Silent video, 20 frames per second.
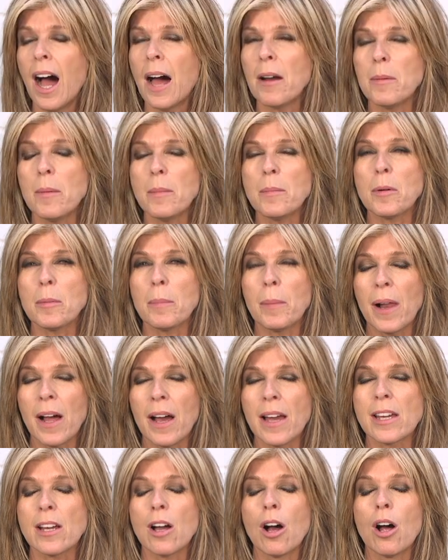I remember
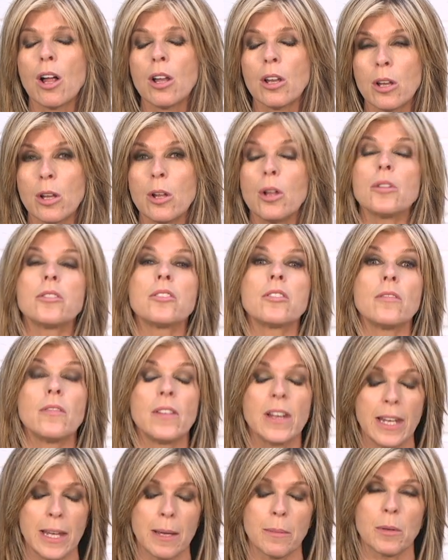applying a lot of
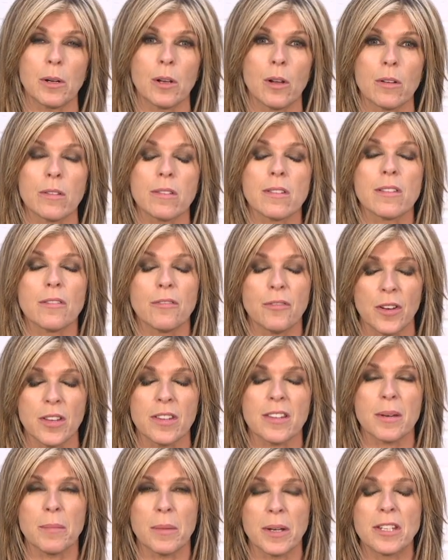lip gloss the
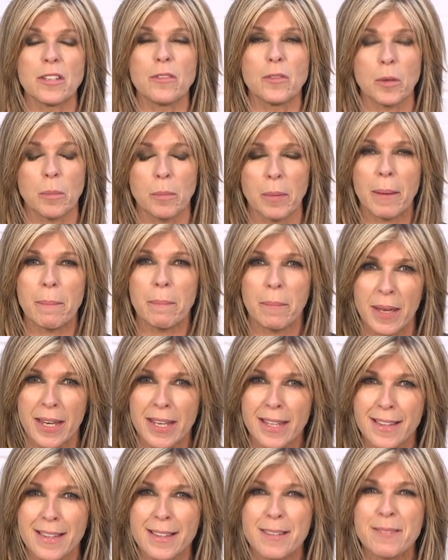first time I interviewed Brad Pitt.